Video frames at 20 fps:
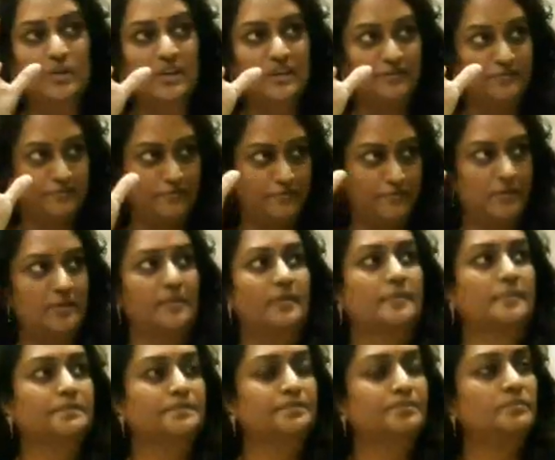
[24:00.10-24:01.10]
give
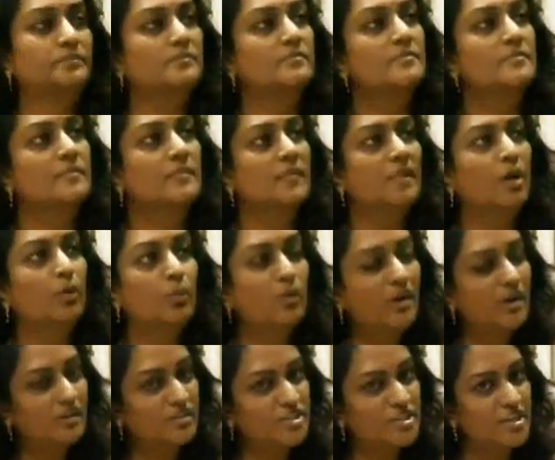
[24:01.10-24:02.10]
a
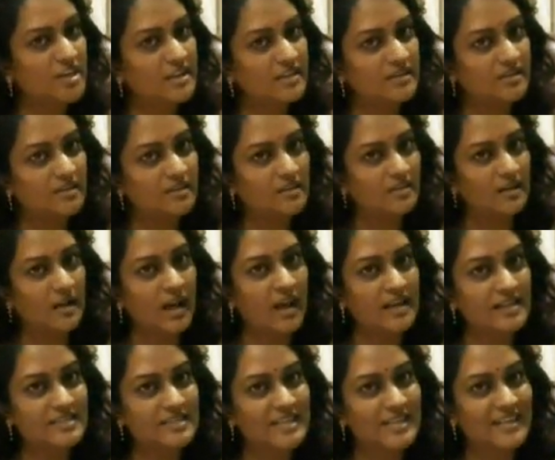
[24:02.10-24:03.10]
worksheet
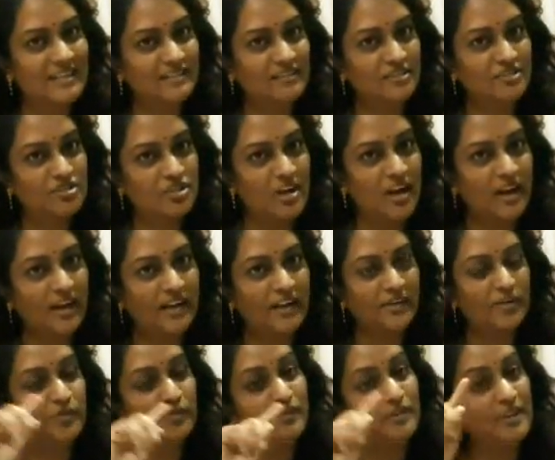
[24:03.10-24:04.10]
asking the
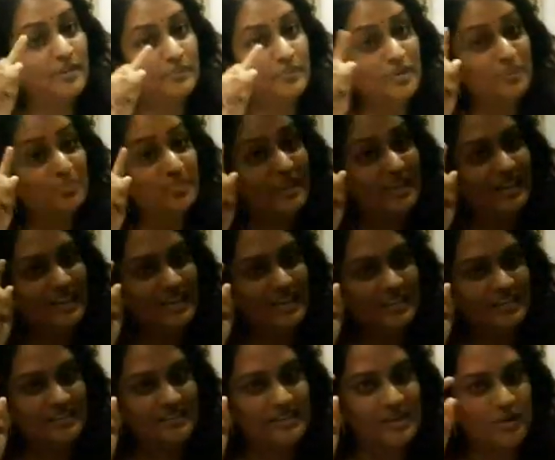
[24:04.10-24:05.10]
child to fill up the
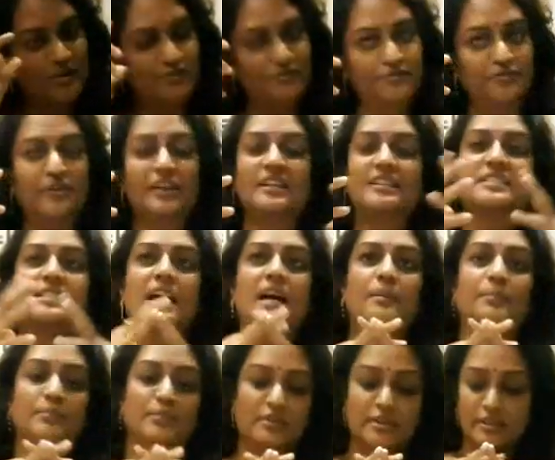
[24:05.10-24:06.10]
beginning sound, for
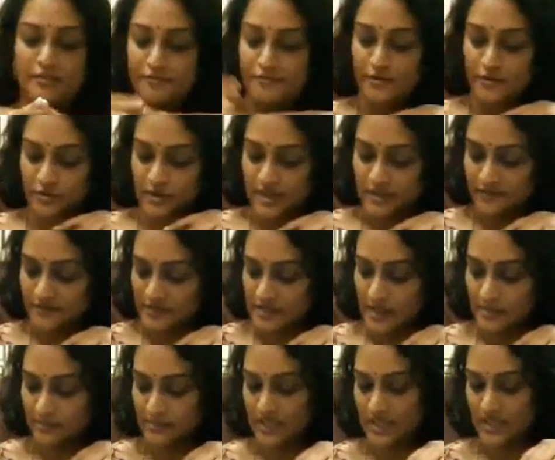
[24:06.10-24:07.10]
example, if you give
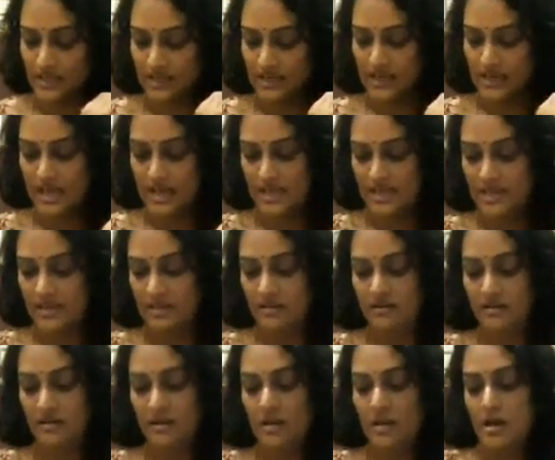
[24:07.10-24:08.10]
something like
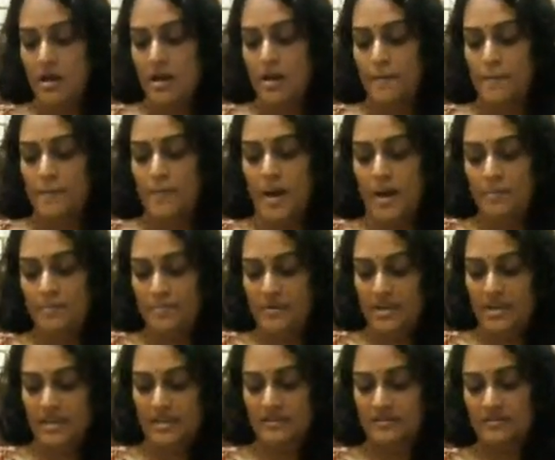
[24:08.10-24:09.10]

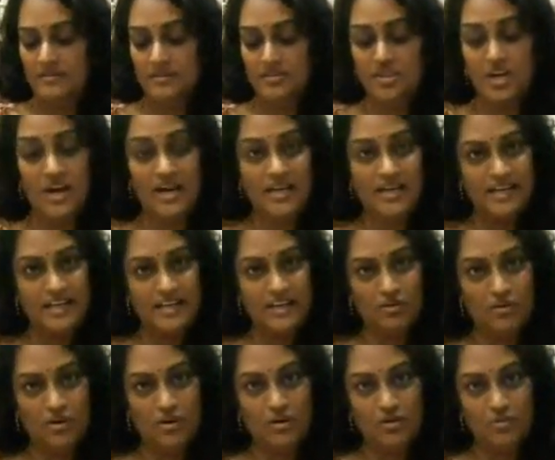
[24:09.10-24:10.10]
pumpkin, the child need
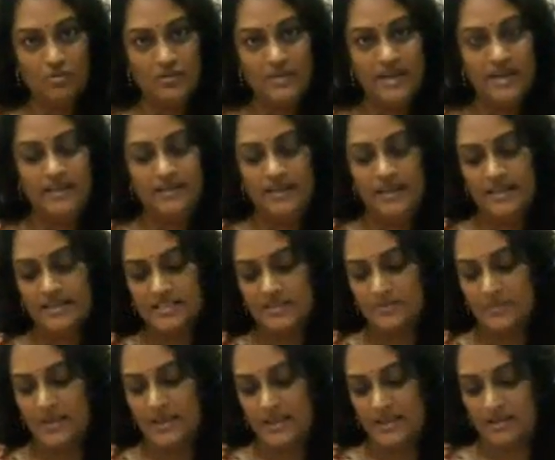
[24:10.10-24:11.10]
not know the entire
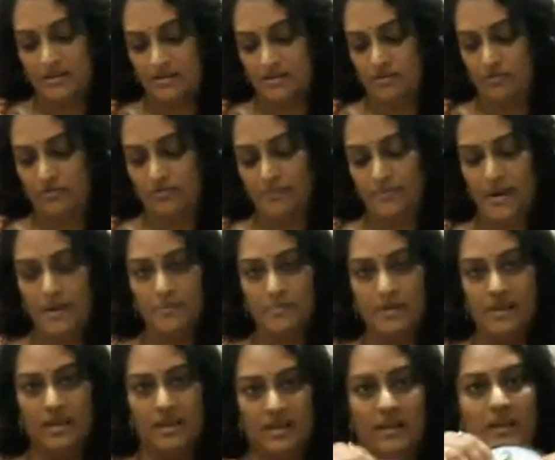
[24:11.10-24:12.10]
spelling of
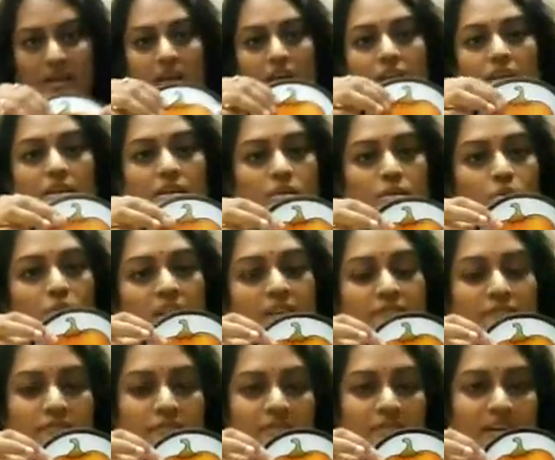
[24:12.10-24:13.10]
pumpkin. You
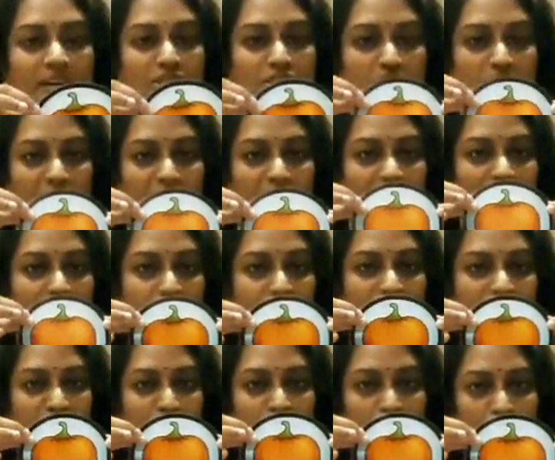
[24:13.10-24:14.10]
give a child the
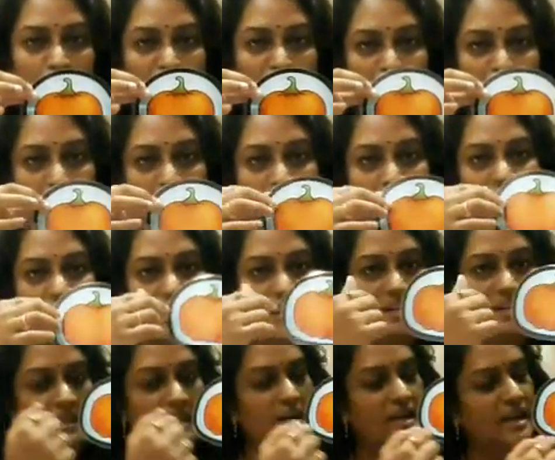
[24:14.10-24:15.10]
picture of
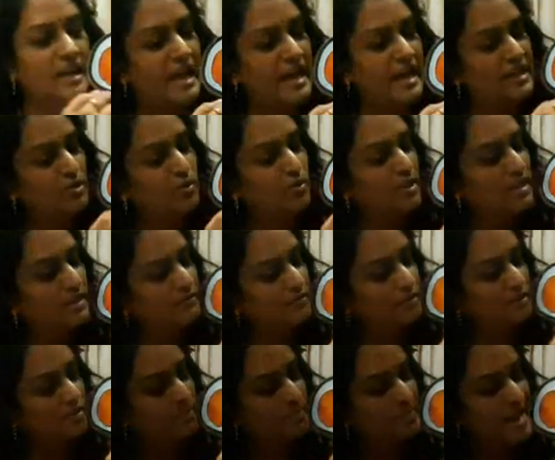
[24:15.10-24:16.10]
pumpkin and you
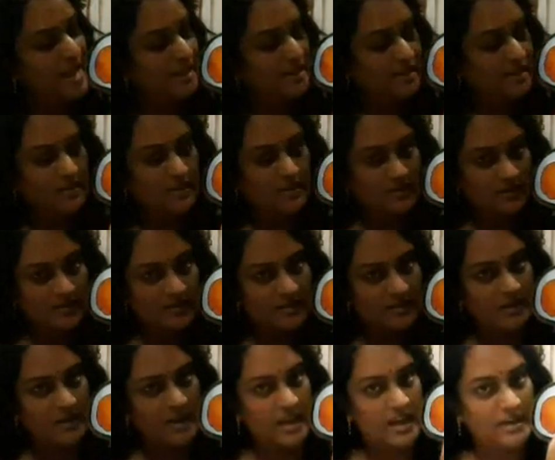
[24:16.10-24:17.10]
give a blank,
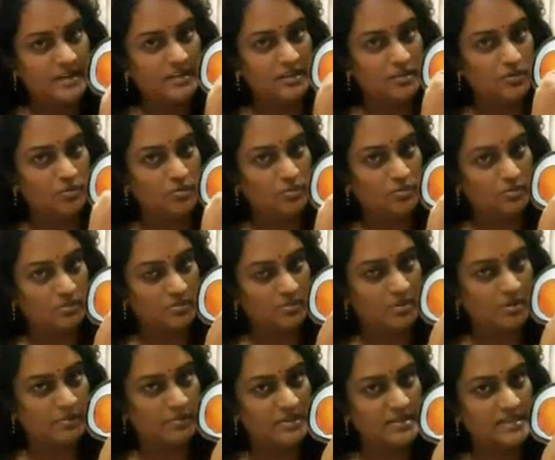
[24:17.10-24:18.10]
and you
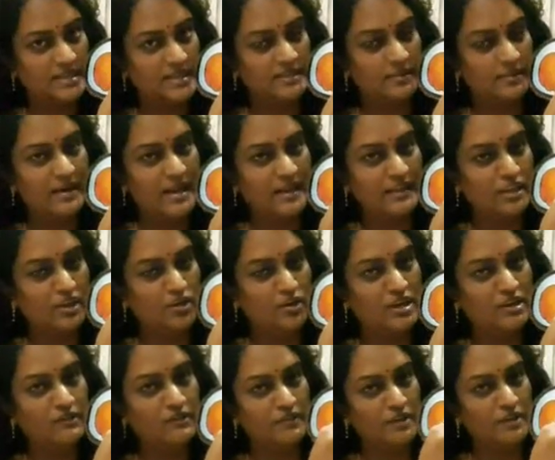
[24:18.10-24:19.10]
beside the blank you
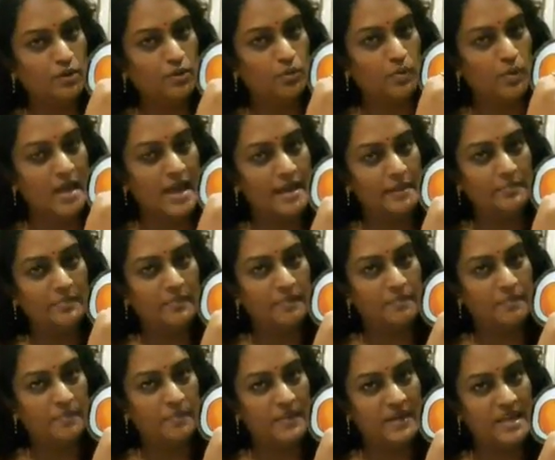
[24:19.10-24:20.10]
give
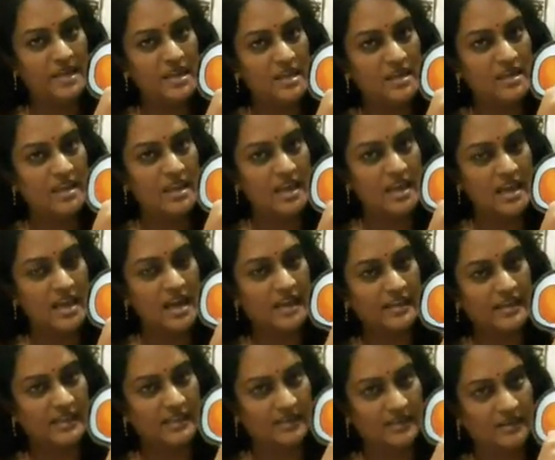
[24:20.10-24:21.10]

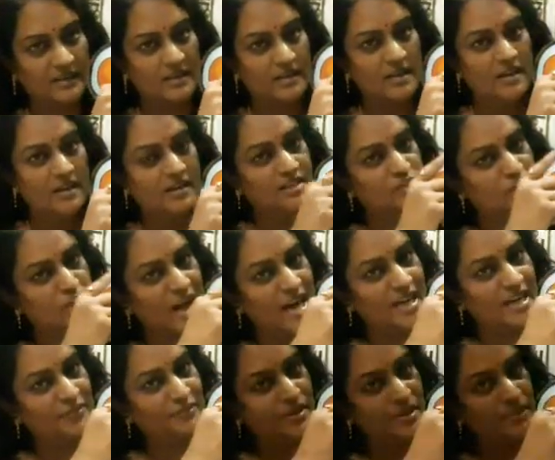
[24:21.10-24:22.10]
UMPKIN. The
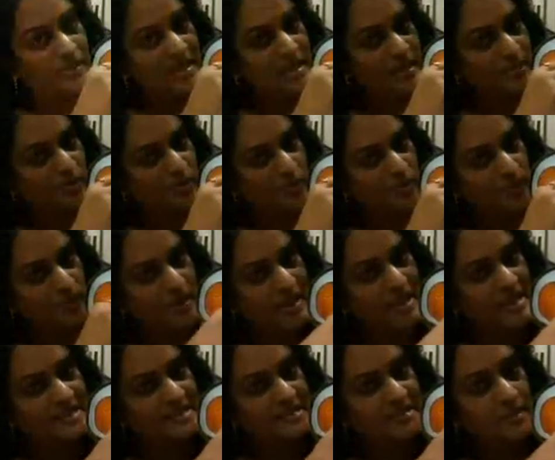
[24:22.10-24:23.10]
child will be able to
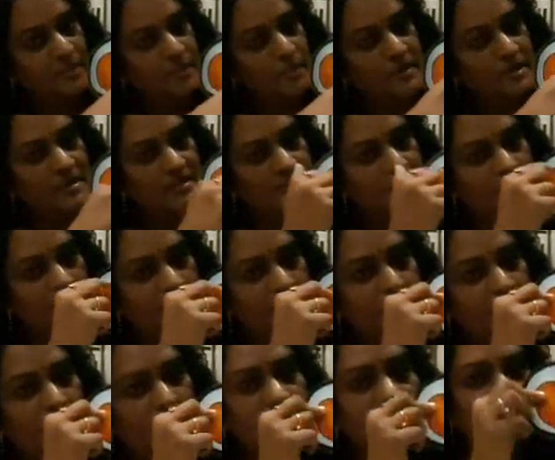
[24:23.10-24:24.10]
place the P there
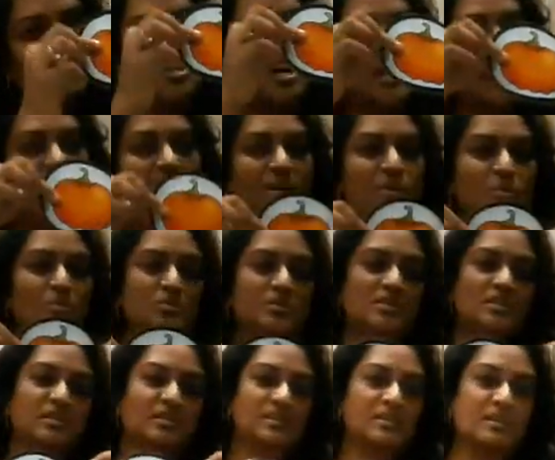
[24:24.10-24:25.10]
because the child
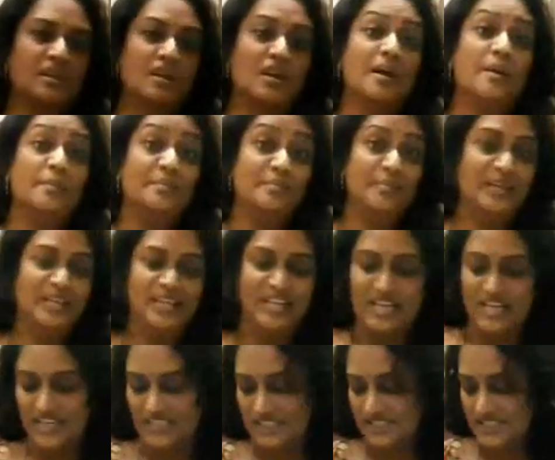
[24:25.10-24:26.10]
knows the
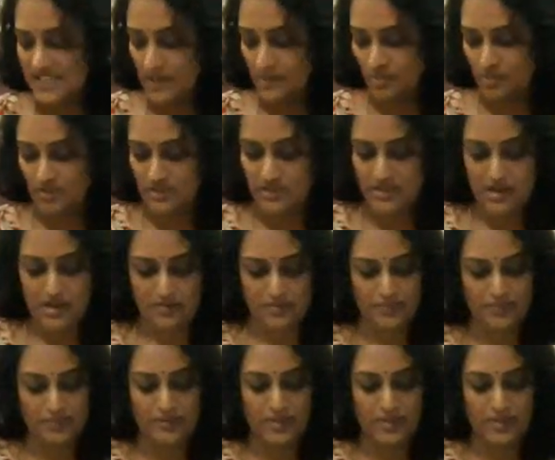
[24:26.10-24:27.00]
beginning sounds now.